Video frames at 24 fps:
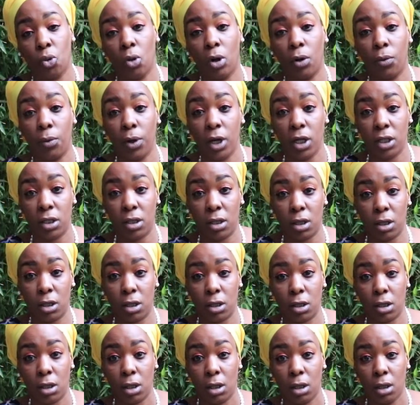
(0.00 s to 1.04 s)
who are
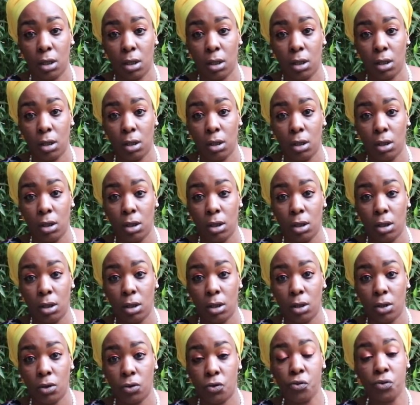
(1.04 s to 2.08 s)
racist
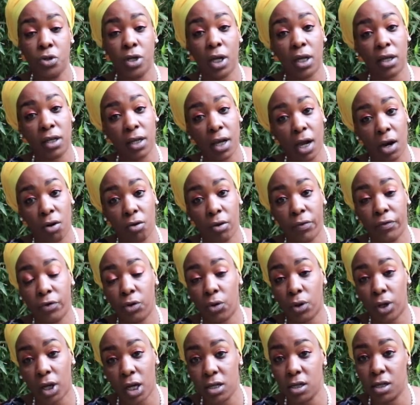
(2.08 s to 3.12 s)
to take care of
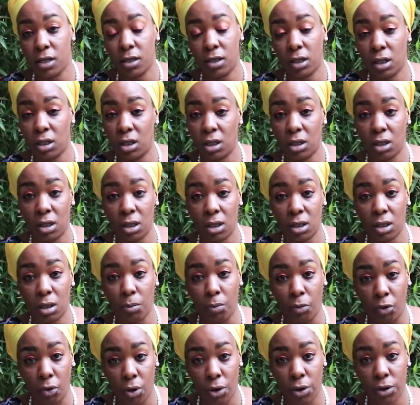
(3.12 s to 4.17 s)
your Kenyan citizens
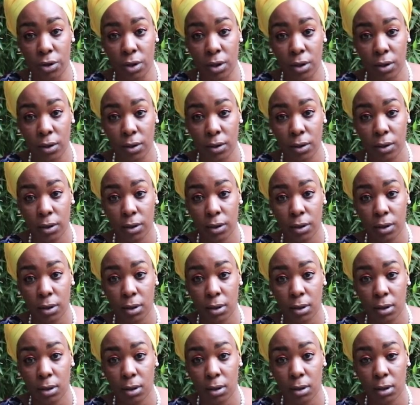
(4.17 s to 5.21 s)
abroad?
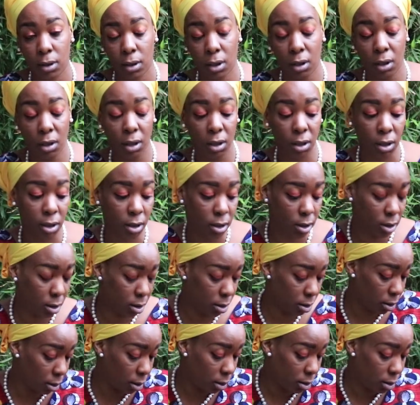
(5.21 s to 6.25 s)
Oh,
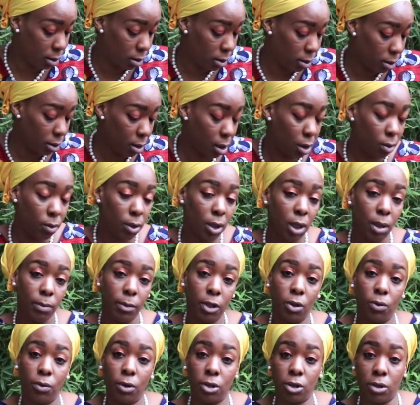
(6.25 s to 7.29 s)
let me
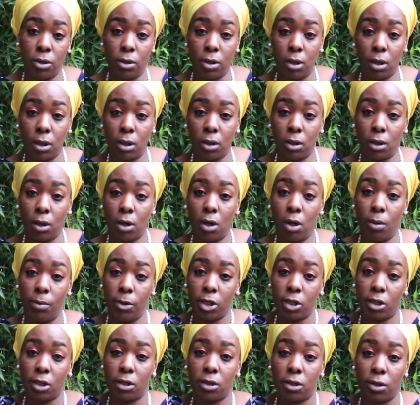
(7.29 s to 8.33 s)
know what you think in the
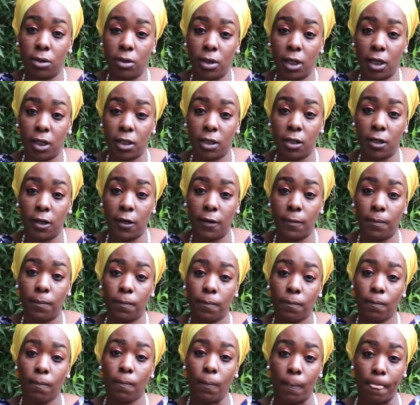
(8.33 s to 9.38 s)
comments. Until next time,
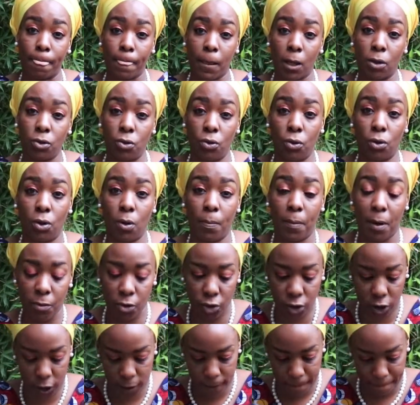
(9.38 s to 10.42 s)
tuko
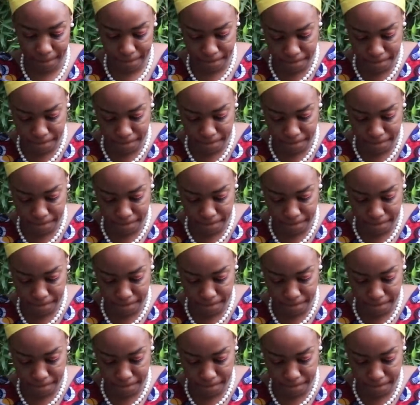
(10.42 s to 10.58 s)
pamoja.